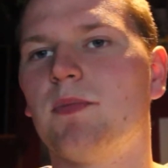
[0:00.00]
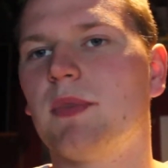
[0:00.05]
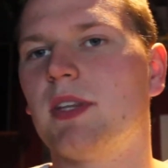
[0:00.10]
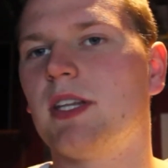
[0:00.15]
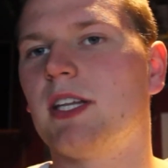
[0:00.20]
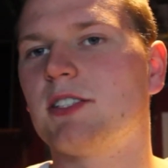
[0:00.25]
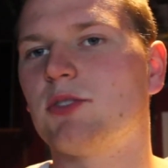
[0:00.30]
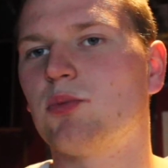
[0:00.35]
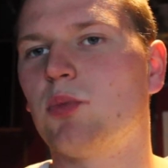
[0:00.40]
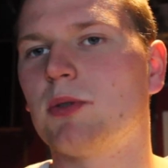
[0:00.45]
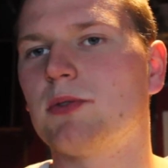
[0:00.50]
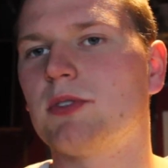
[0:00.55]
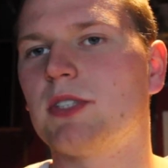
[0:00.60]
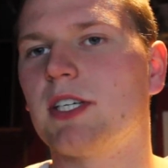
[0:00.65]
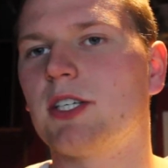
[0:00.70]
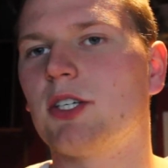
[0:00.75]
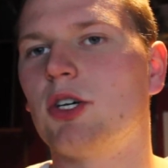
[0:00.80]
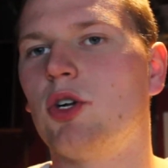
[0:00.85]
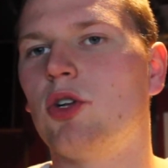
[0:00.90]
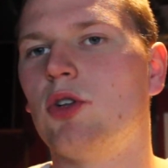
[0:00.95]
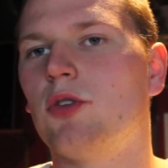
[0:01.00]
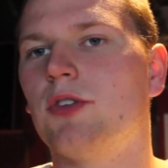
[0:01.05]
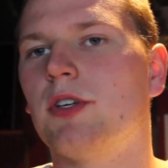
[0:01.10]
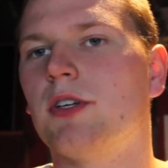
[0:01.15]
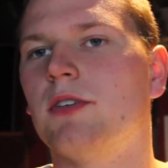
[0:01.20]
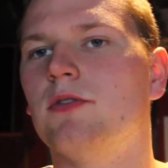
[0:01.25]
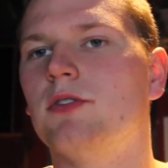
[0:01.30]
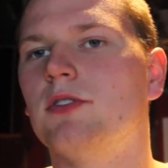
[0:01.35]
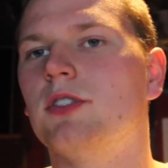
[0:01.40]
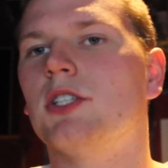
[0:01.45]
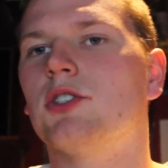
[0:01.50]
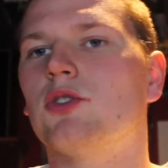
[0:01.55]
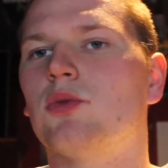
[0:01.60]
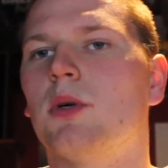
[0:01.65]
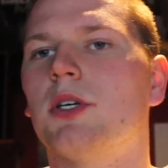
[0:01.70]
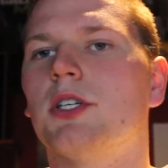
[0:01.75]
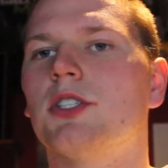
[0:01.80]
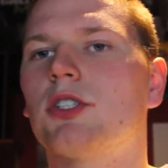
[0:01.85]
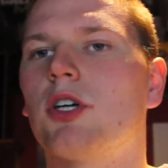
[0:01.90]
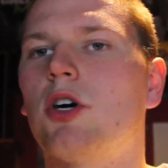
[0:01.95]
That's what they call, the, this
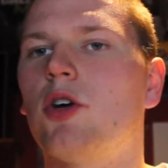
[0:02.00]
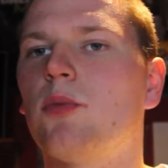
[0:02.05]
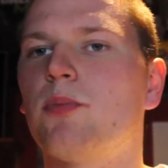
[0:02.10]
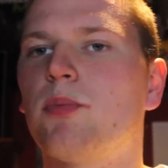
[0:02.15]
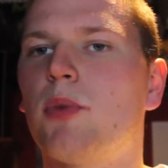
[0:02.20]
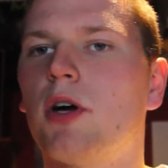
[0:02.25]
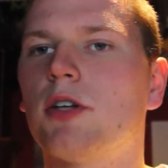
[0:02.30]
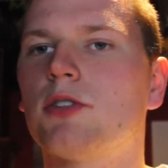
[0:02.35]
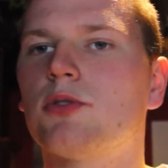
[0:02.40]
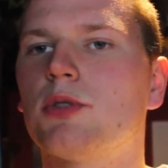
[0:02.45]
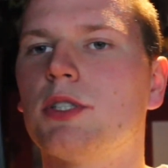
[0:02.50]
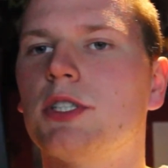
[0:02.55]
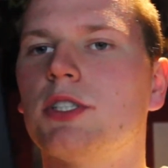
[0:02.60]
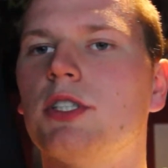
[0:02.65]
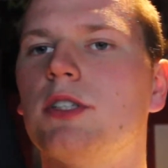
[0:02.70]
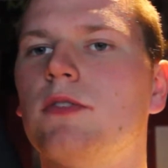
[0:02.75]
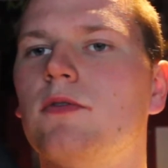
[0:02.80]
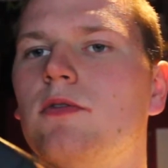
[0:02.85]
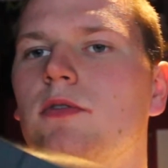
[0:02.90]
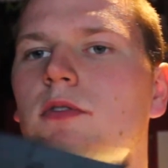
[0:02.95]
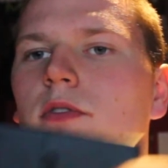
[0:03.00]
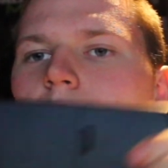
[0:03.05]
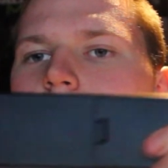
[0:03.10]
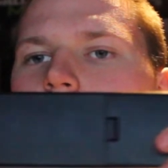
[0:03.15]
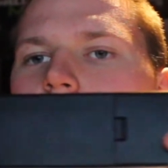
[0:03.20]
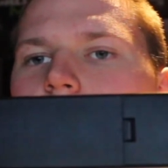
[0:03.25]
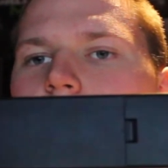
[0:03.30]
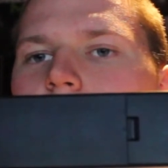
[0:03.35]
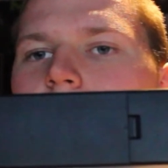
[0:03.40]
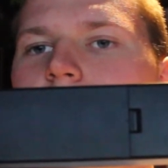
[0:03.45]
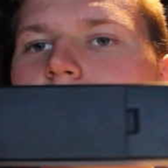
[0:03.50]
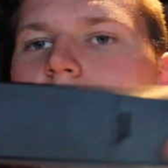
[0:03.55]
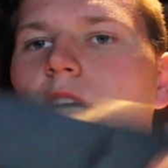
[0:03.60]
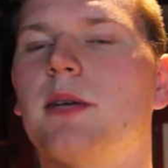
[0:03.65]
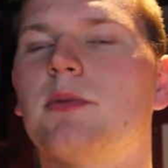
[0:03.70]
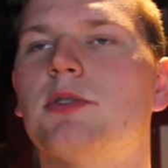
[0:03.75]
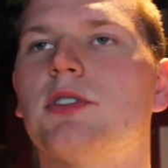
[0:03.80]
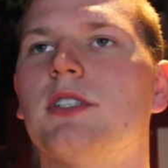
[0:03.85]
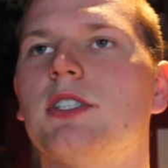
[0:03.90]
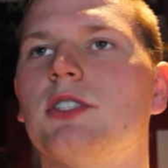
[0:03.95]
one is called portrait and
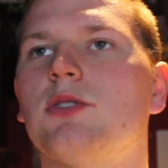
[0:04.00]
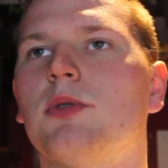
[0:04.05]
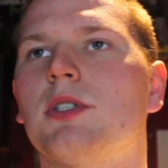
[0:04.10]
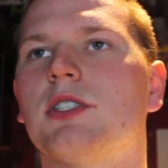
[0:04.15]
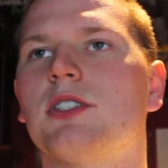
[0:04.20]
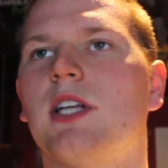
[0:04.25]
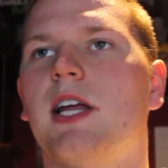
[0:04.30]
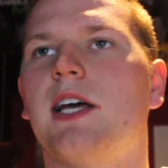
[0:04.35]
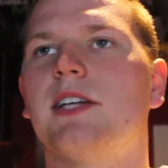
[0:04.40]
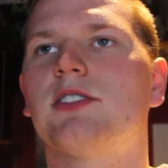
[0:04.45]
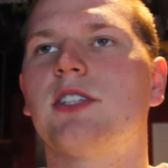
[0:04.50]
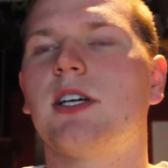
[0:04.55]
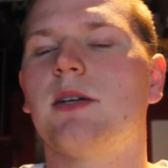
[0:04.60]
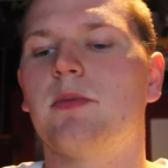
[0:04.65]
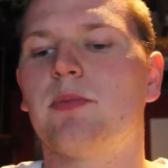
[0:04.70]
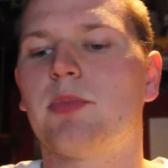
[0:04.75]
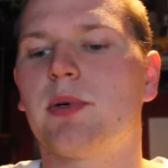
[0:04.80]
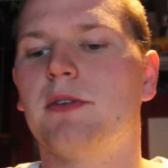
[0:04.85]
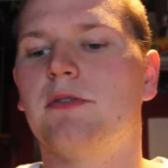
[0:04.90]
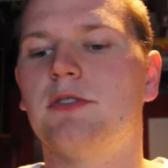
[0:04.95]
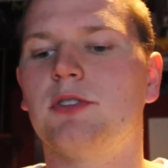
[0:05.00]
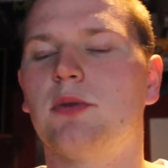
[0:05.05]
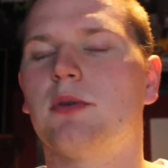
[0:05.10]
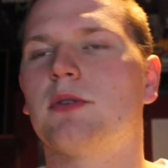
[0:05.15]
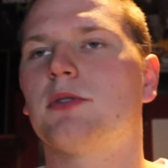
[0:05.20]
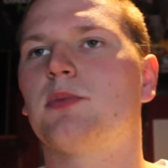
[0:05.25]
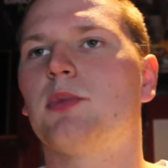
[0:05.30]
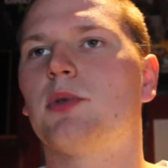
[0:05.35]
landscape. So this one is landscape, the previous one is